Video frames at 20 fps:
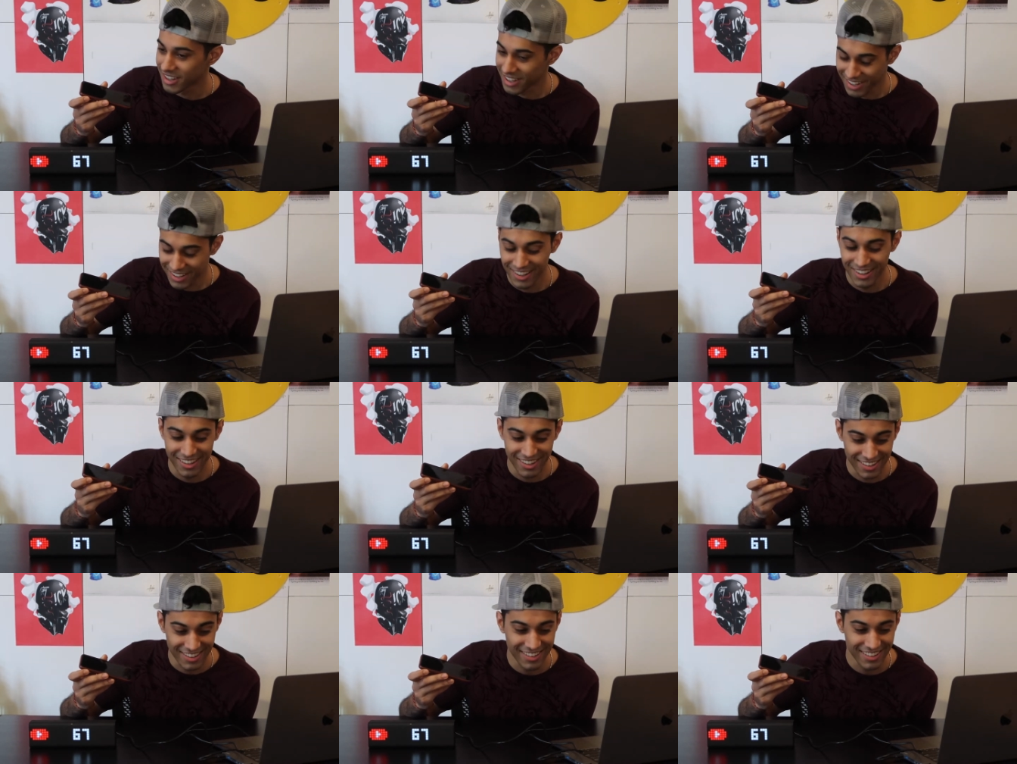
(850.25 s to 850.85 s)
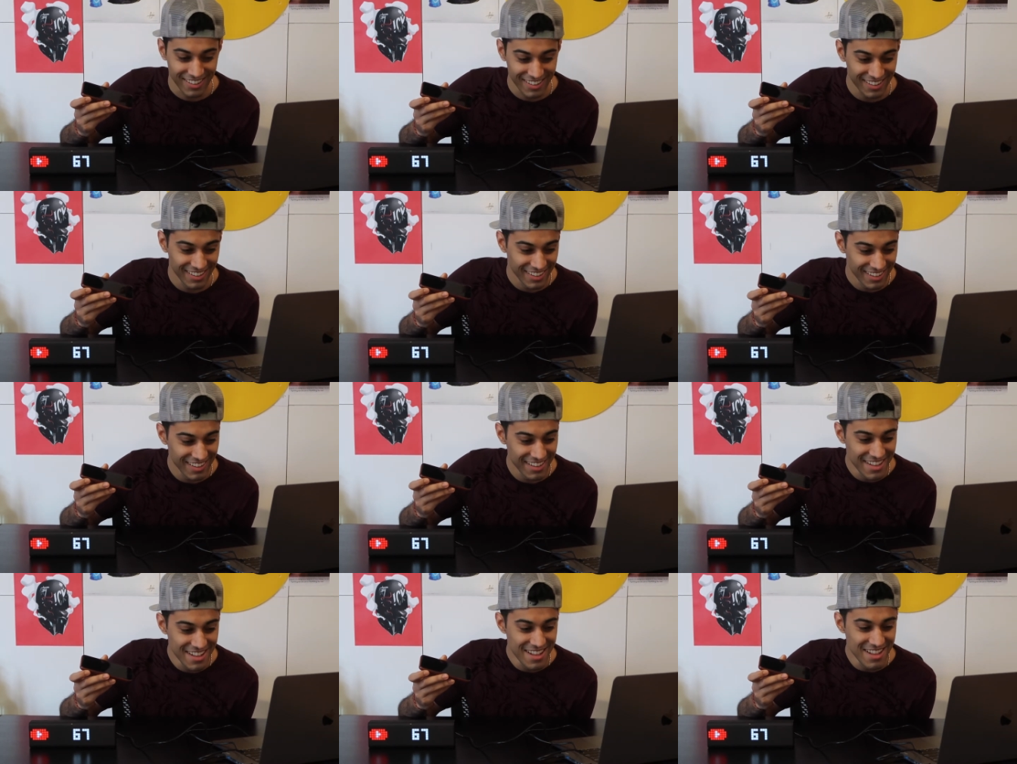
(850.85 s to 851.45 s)

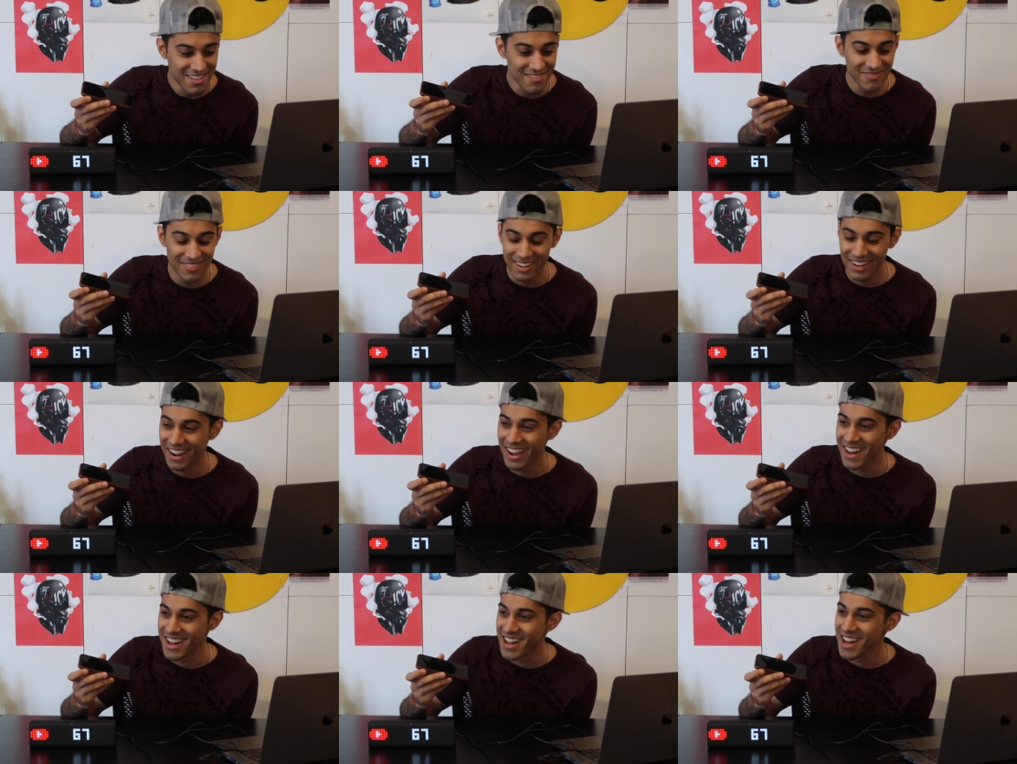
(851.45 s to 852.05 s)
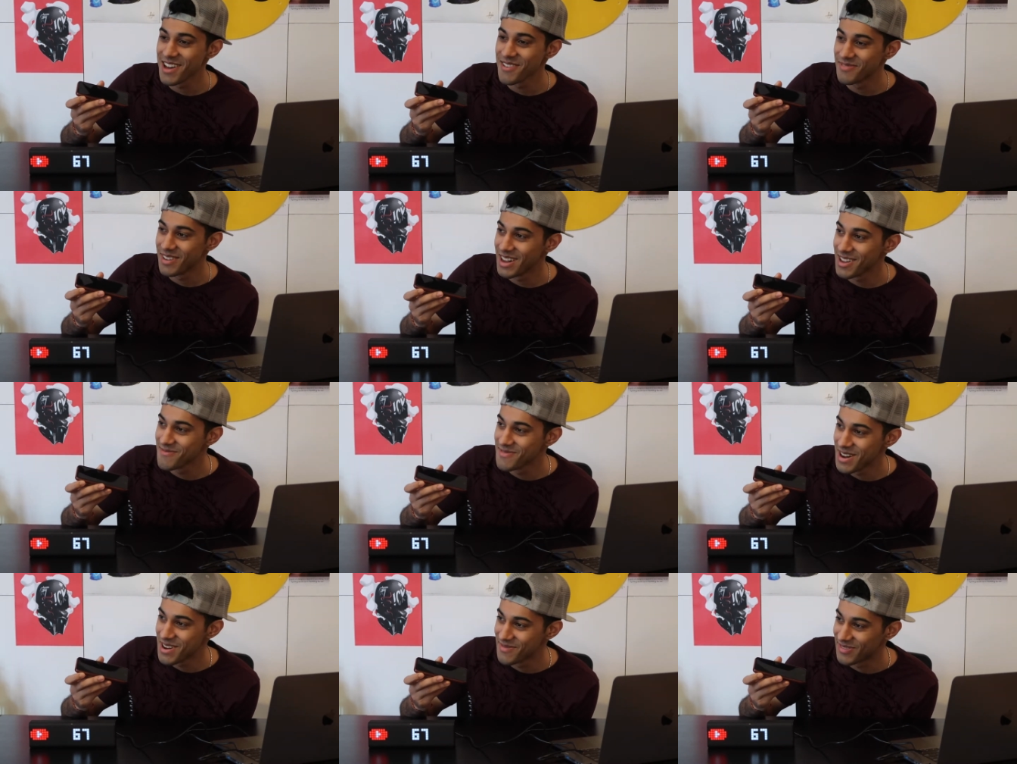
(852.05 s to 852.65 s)
but I'll,
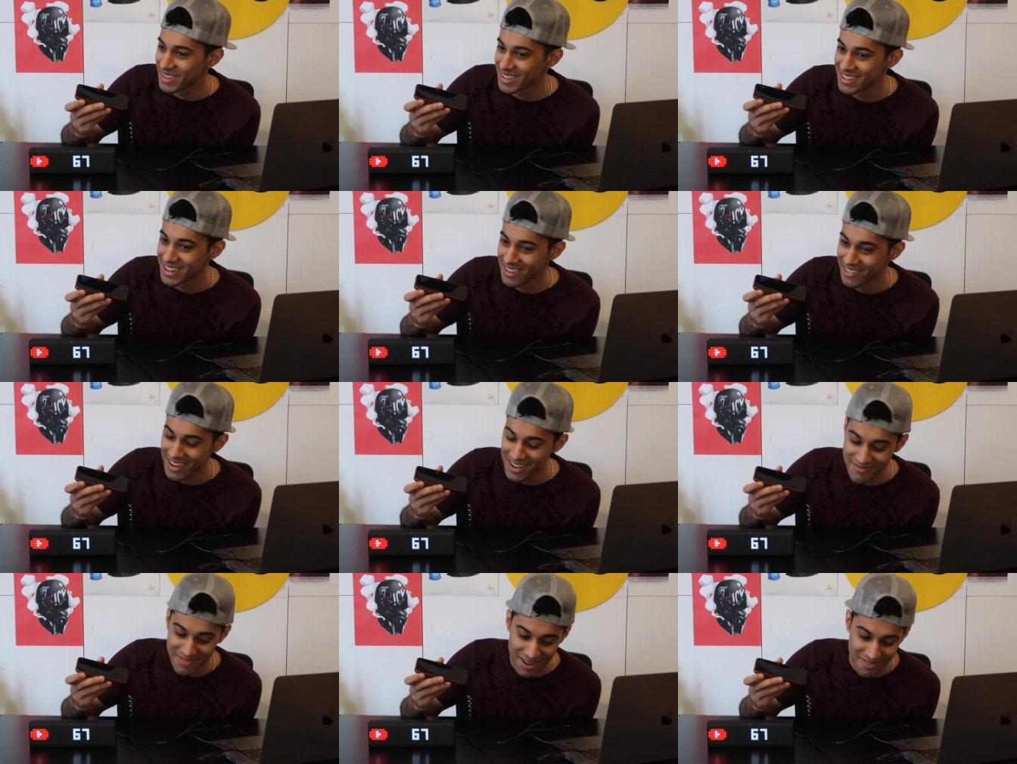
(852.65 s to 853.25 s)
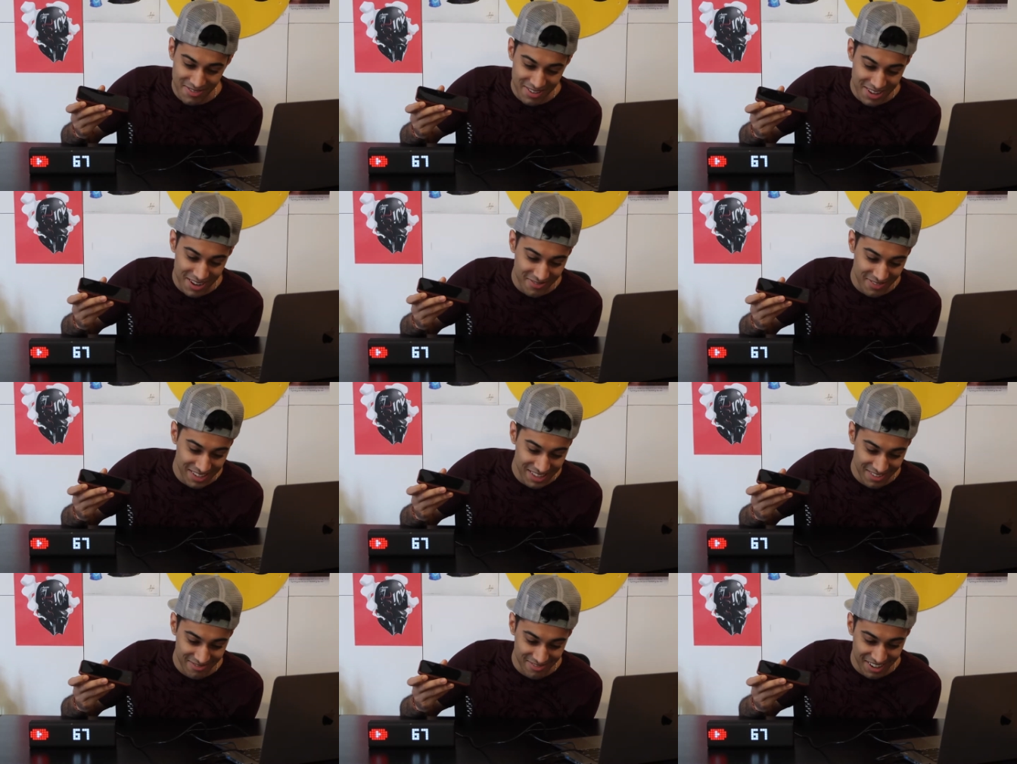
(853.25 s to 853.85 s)
I'll, bump you up, I'll bump you
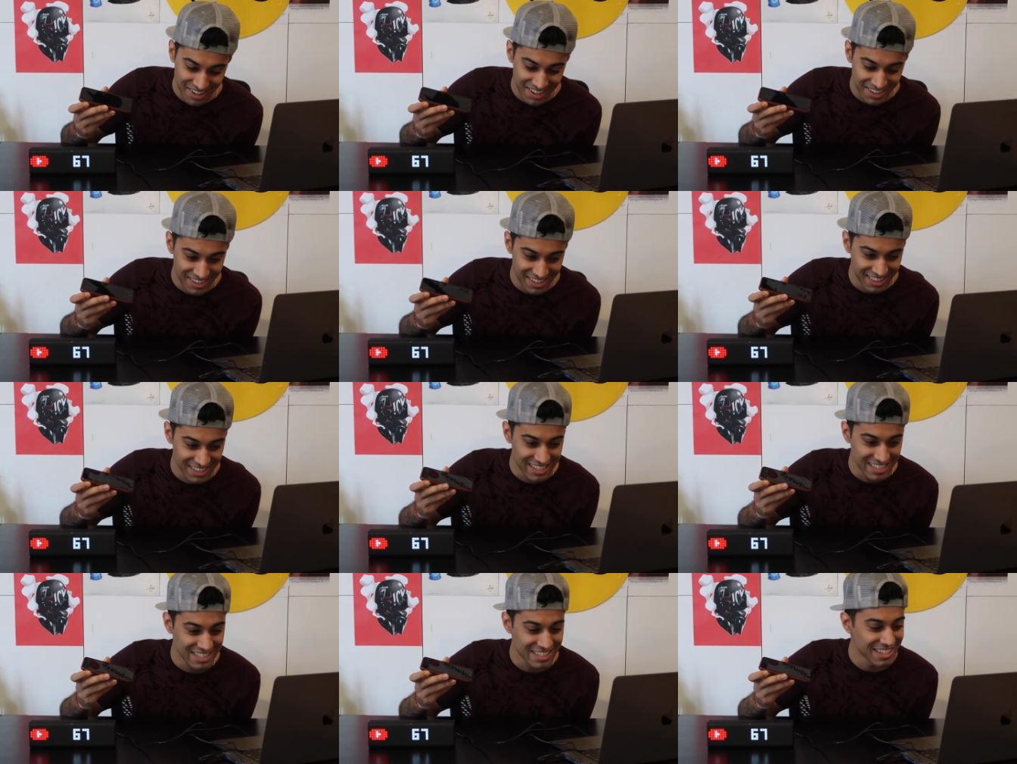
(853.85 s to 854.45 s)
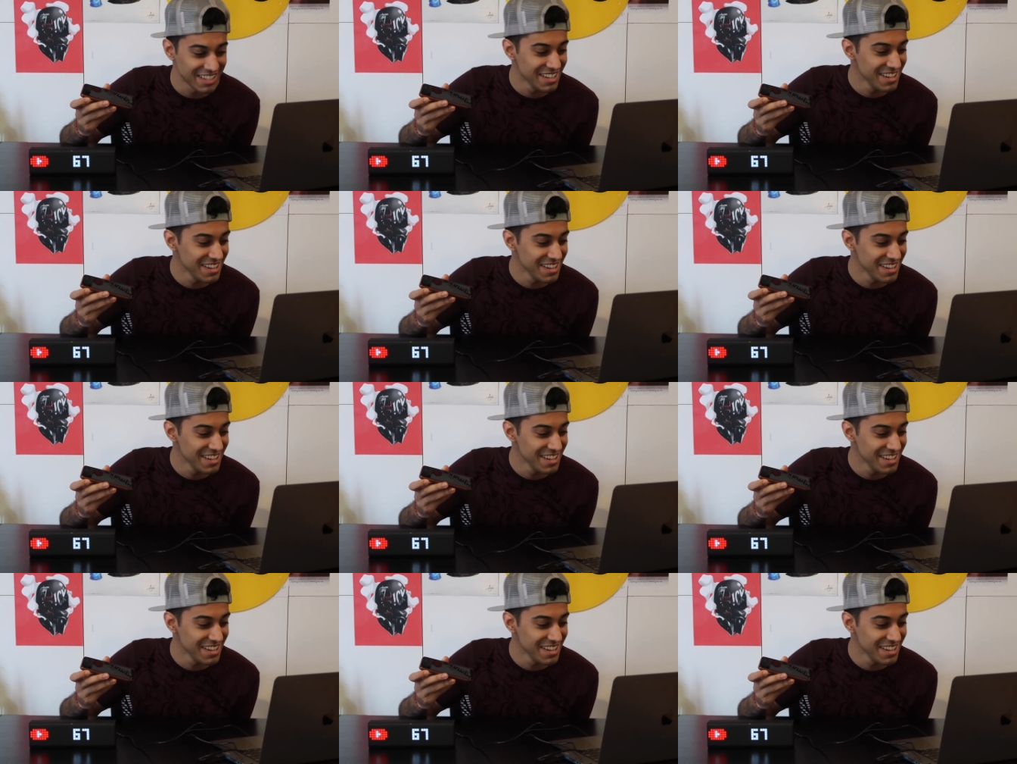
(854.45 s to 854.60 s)
up on the priority list.